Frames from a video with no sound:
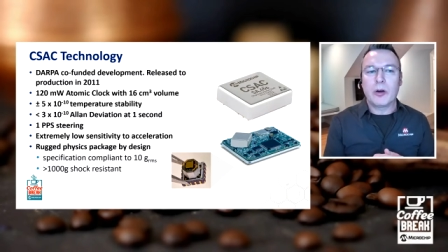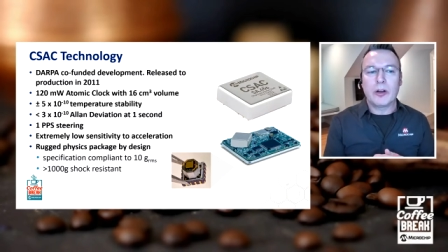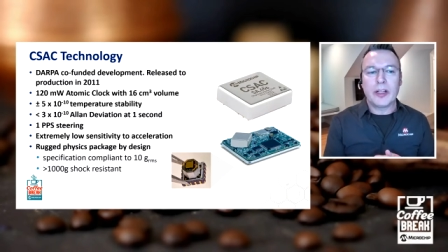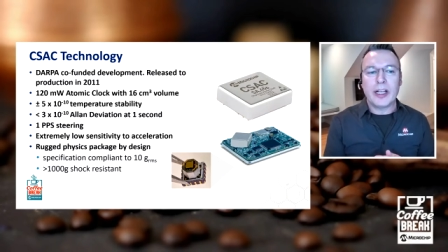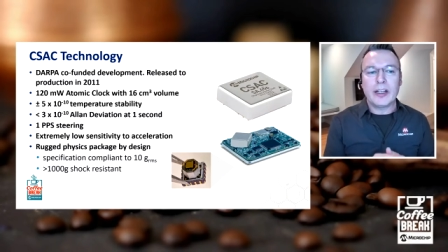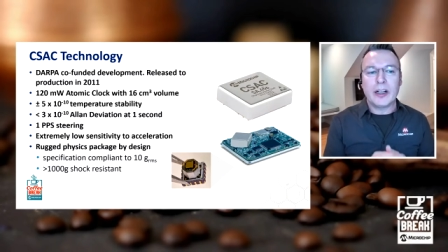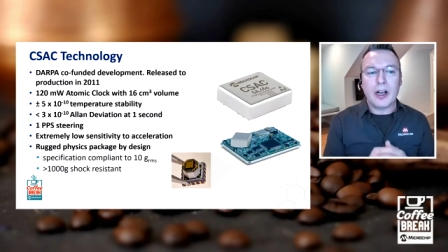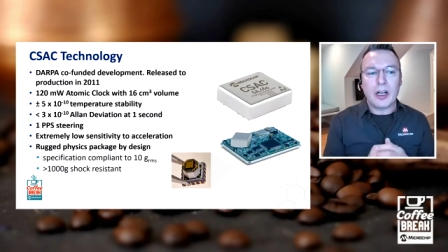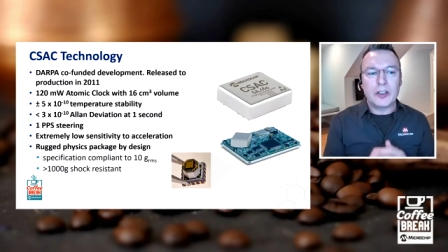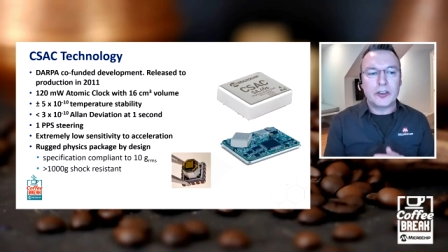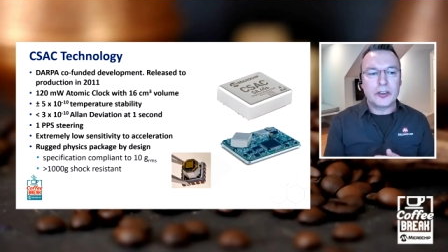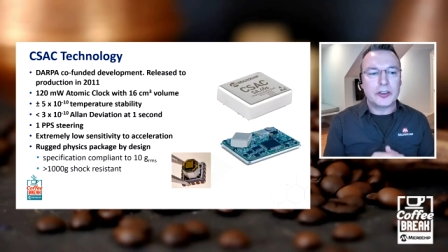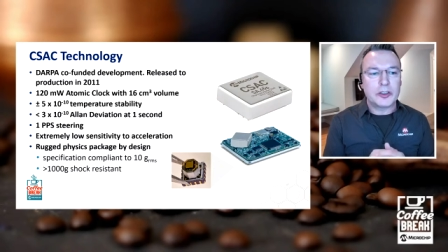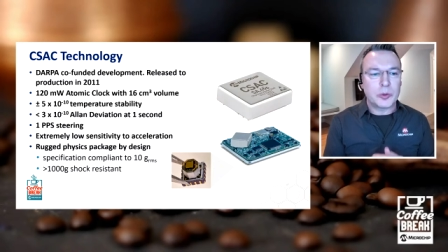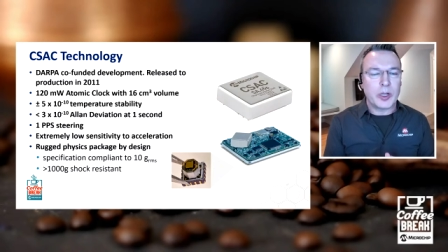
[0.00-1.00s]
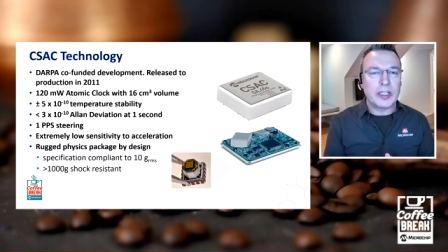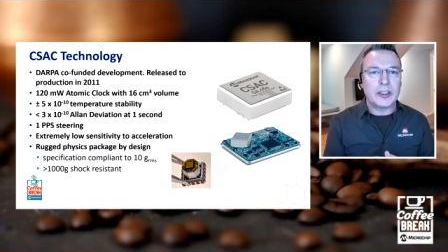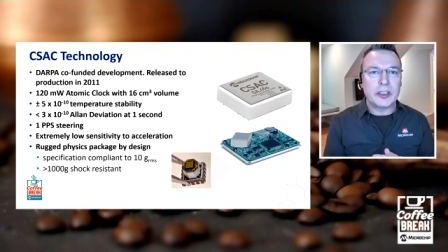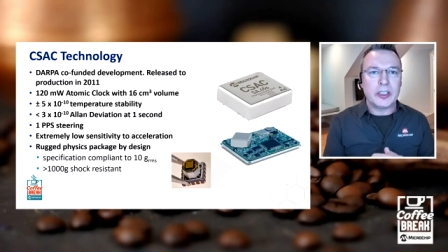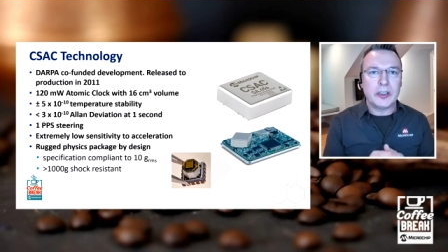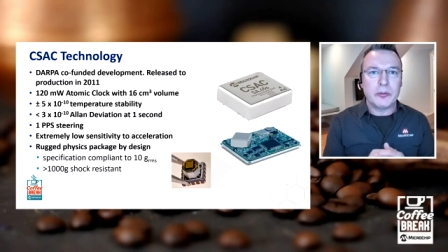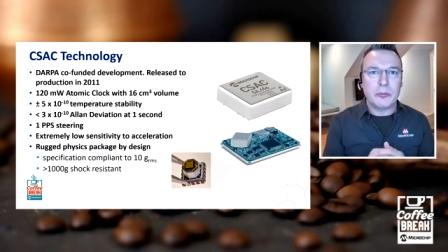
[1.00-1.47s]
That
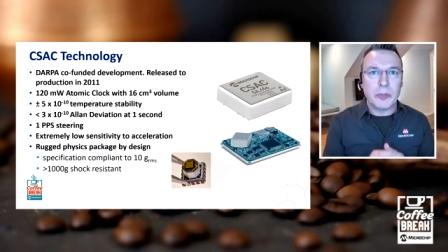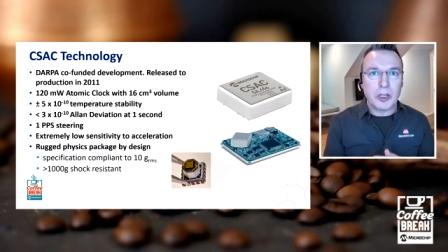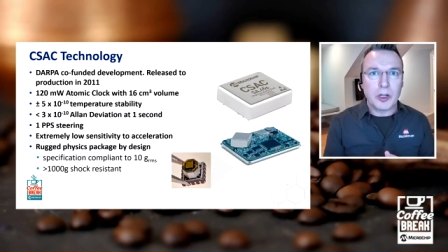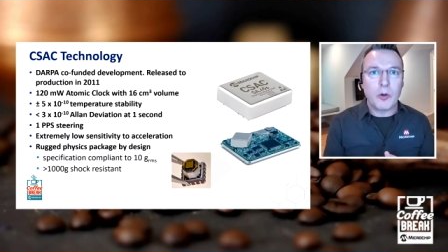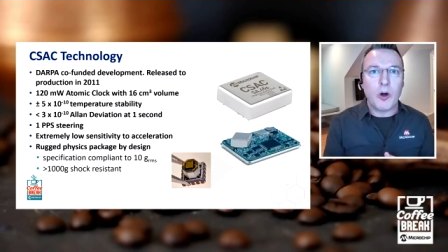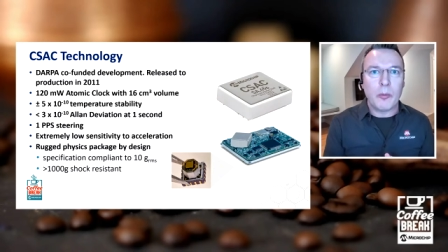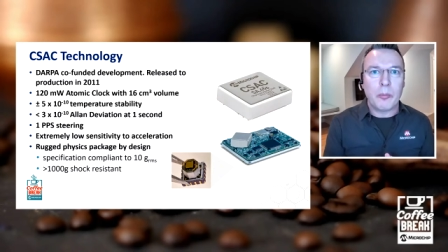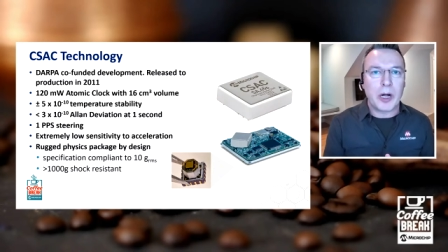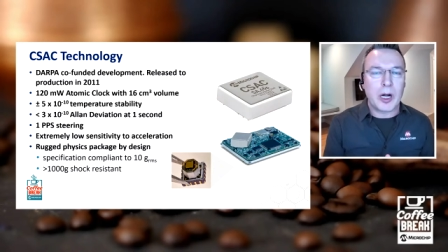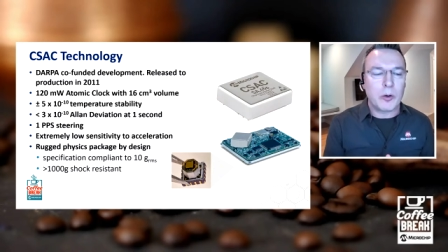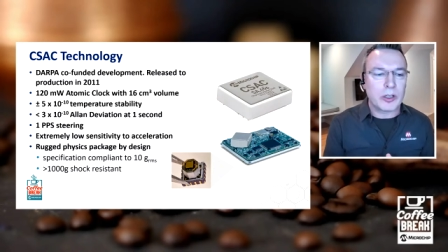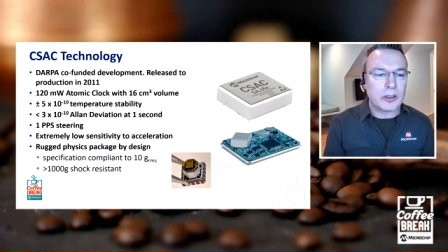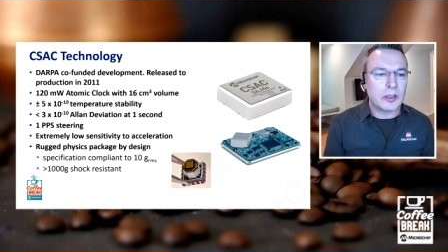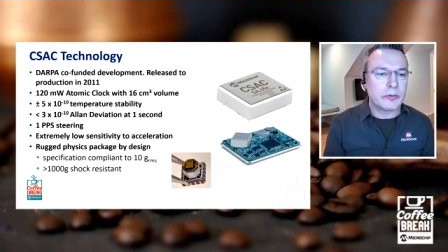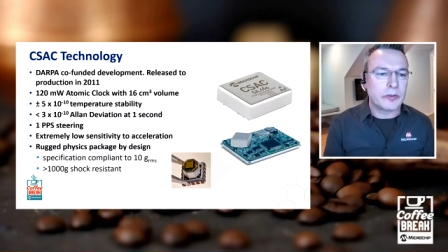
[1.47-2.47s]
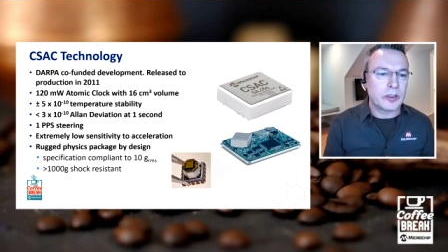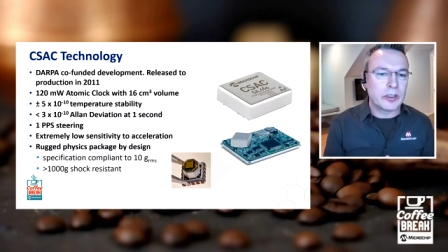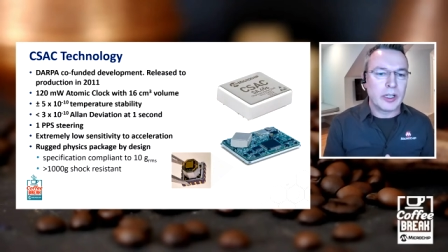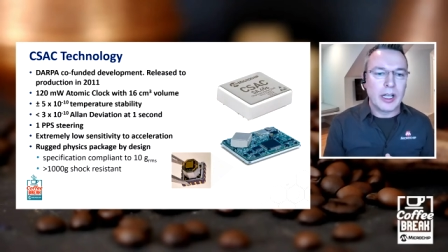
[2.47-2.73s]
120 milliwatt power Clifford